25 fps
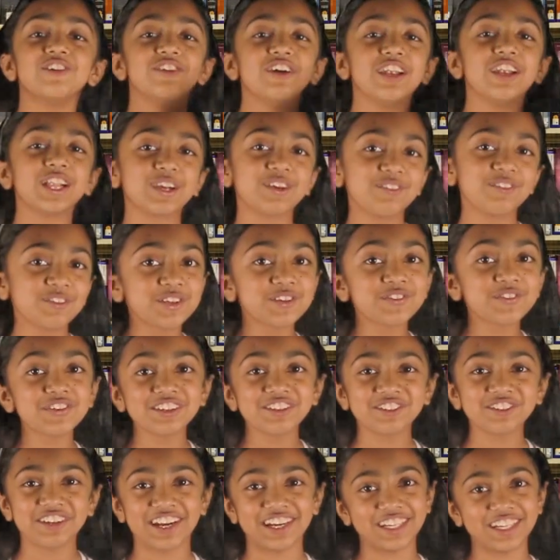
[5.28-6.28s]
welcome to my
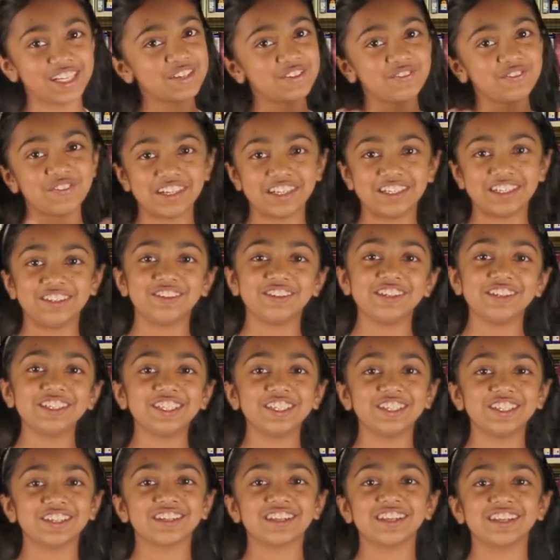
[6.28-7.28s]
channel Manjari
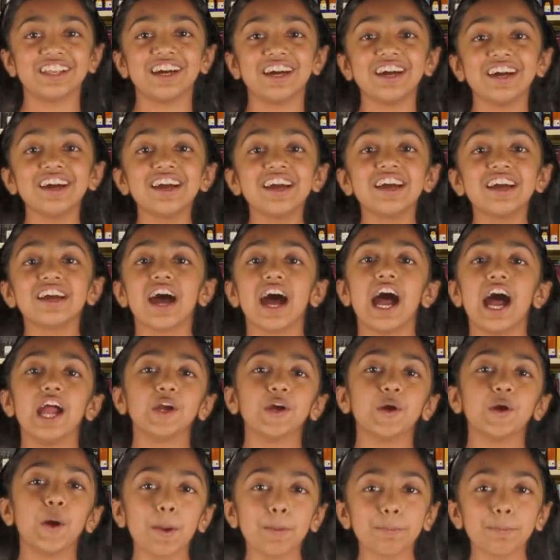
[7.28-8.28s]
Shukla. I
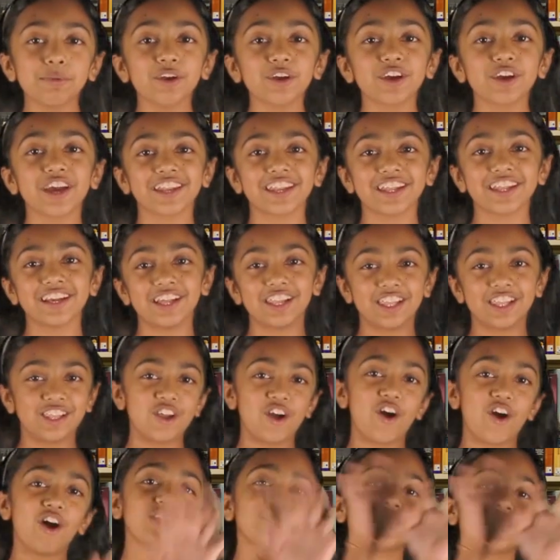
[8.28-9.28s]
hope you're getting a
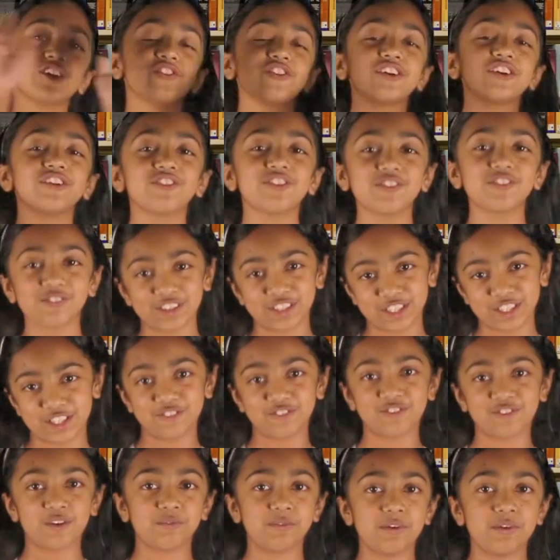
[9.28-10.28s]
lot of information
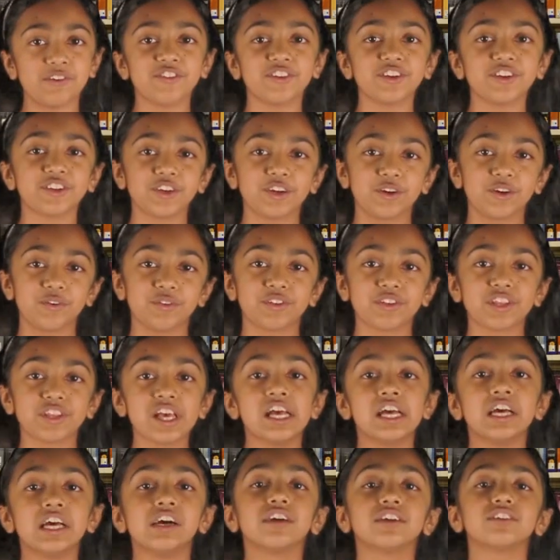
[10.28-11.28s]
from my videos.
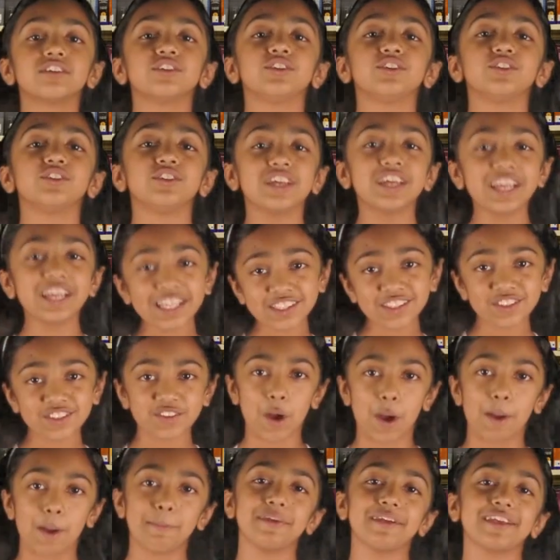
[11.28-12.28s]
So today's
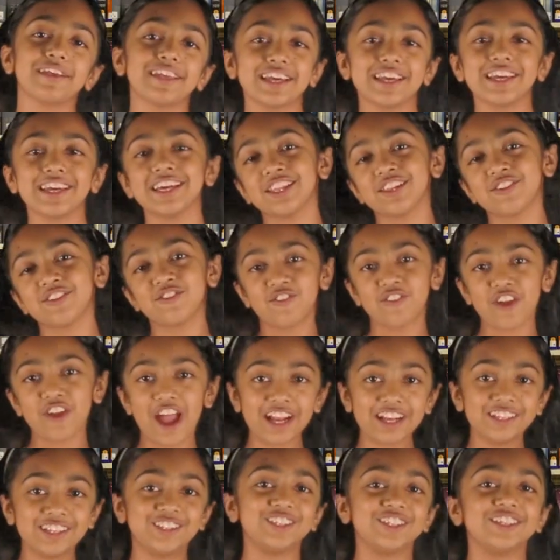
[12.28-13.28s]
topic is
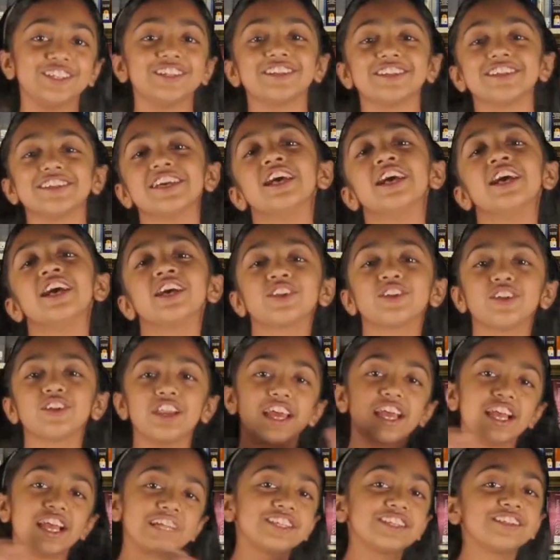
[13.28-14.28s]
fractions. So
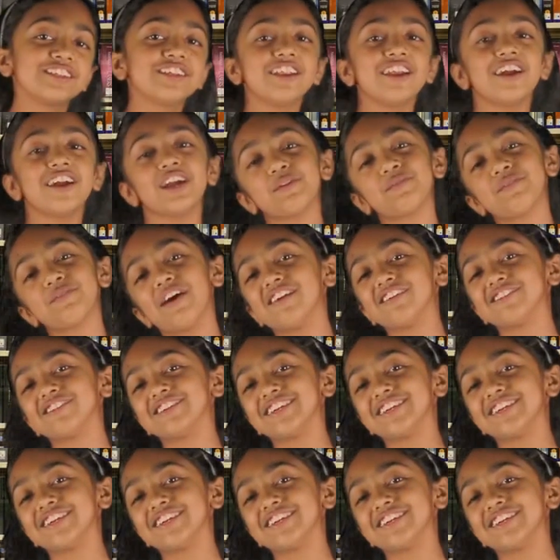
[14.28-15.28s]
let's learn about
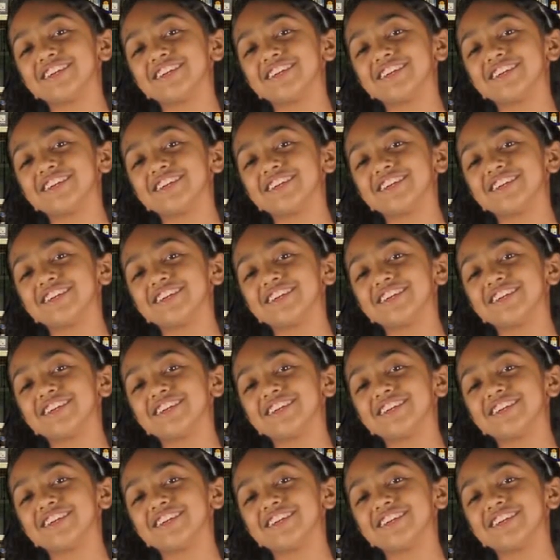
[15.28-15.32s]
it.